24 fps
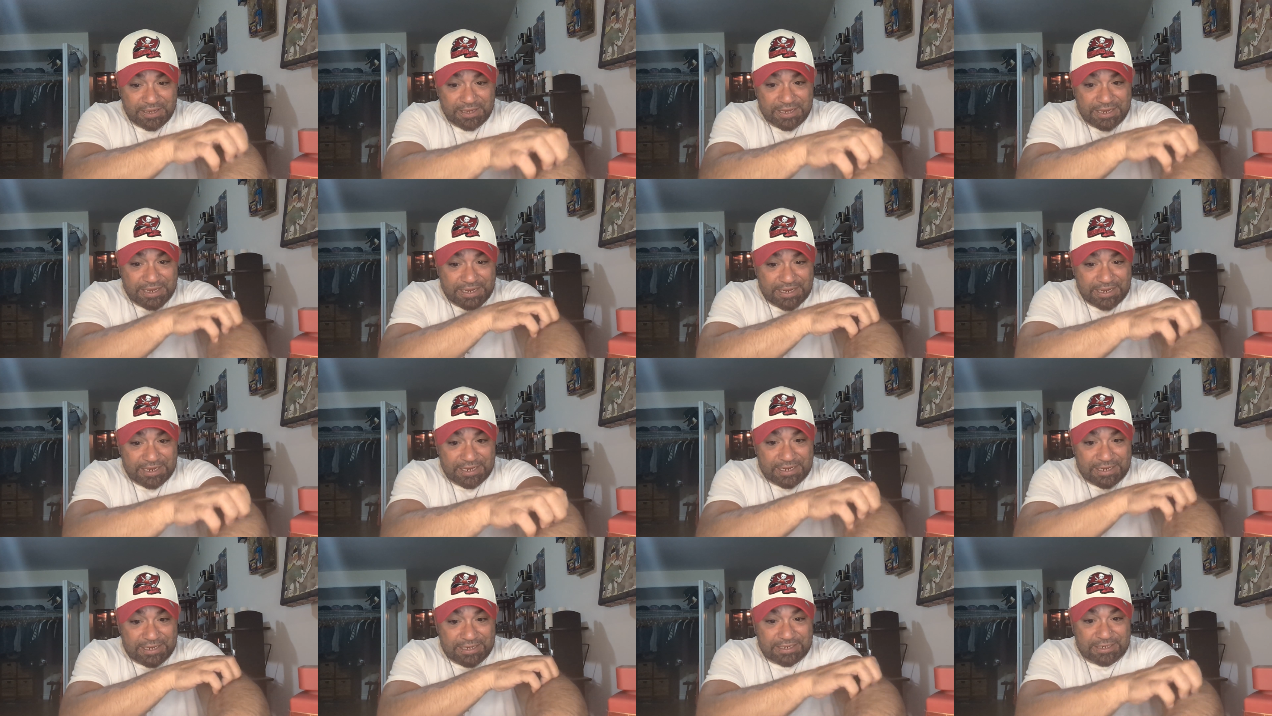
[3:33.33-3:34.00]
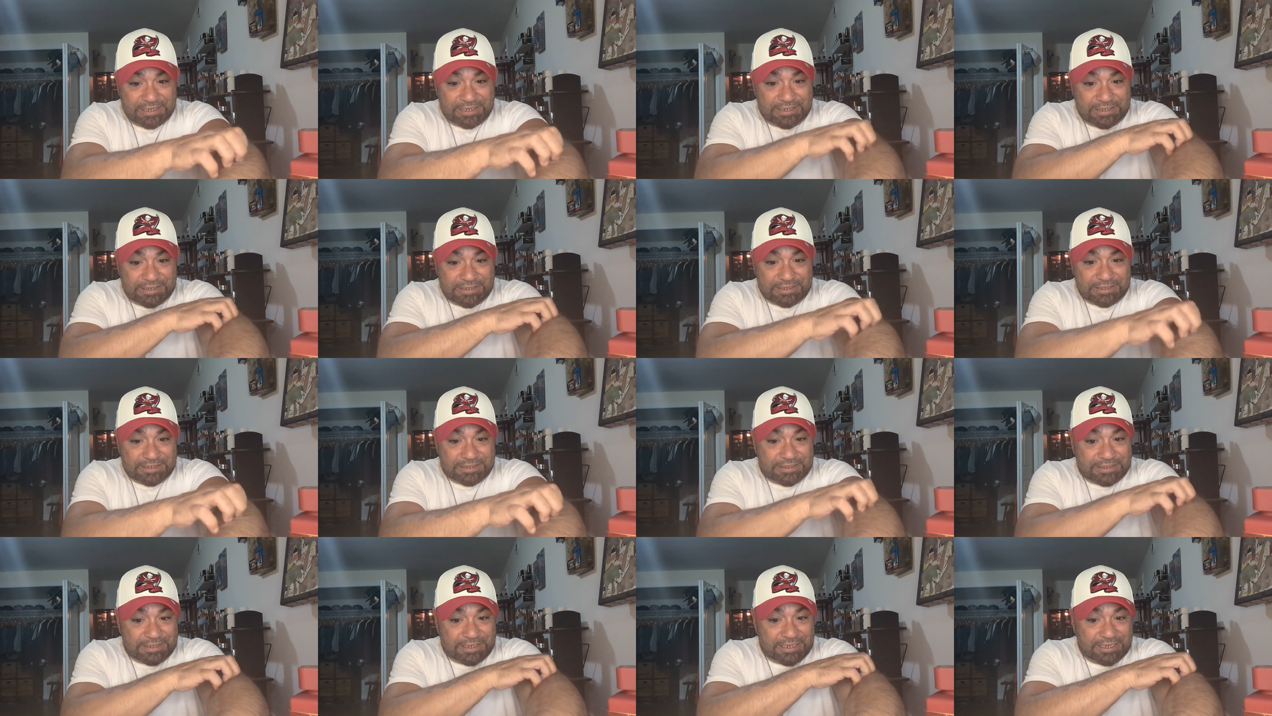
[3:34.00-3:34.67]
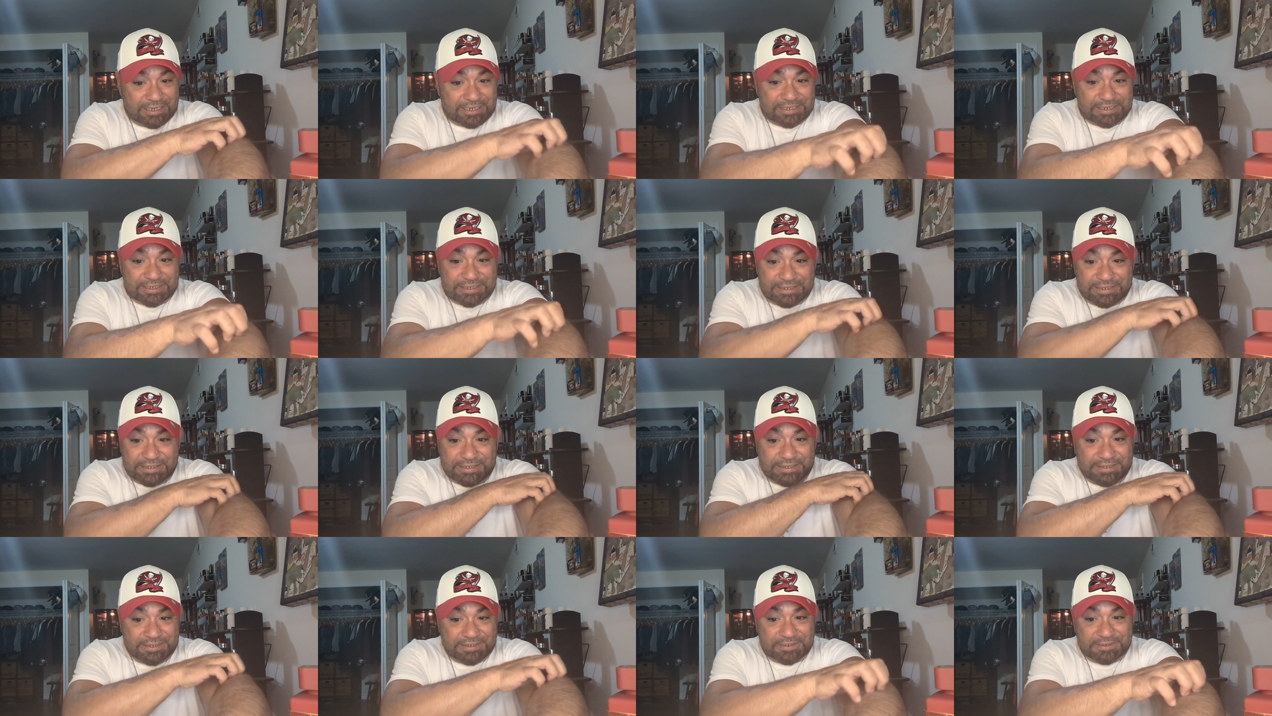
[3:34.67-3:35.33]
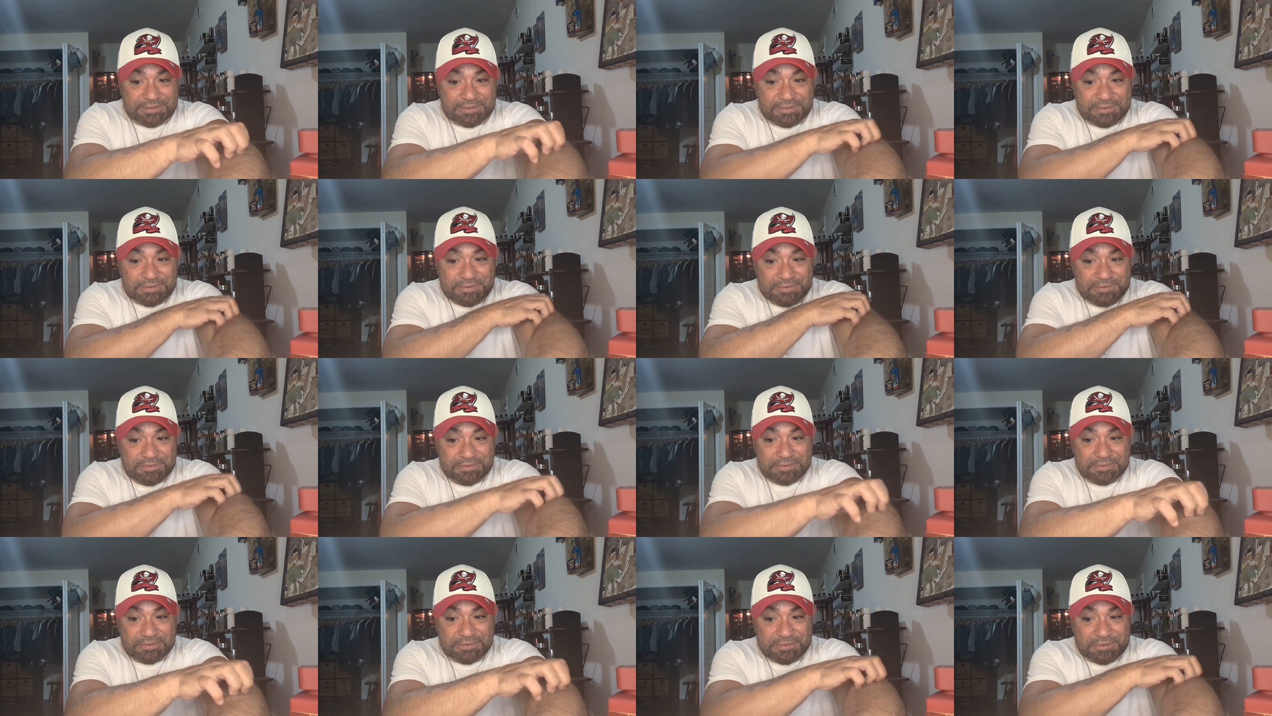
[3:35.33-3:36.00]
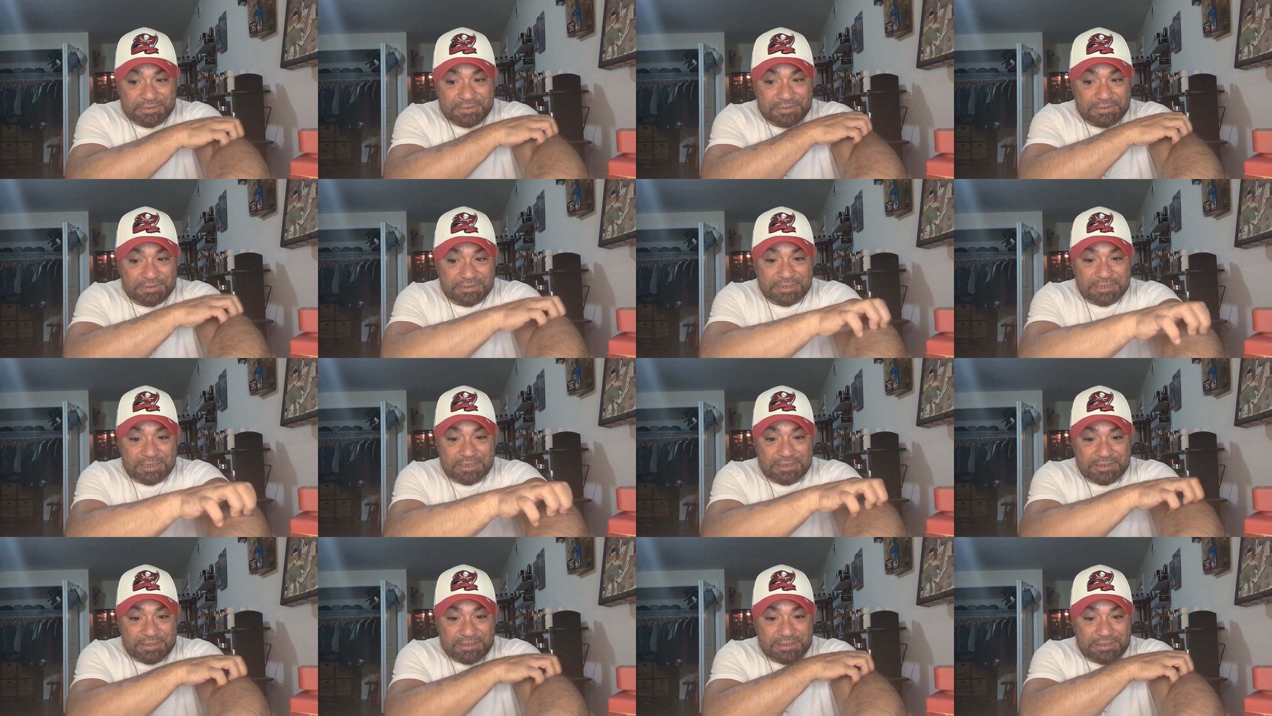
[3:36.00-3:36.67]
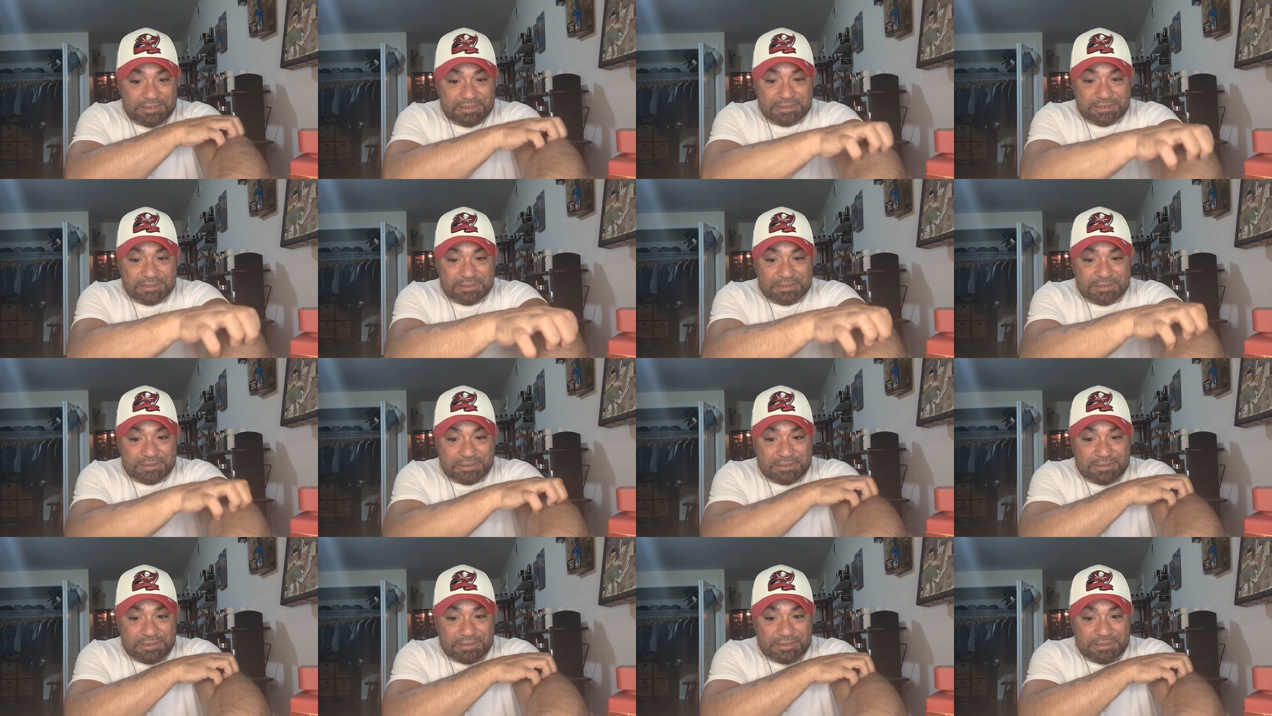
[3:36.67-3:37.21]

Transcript: Nothing is said.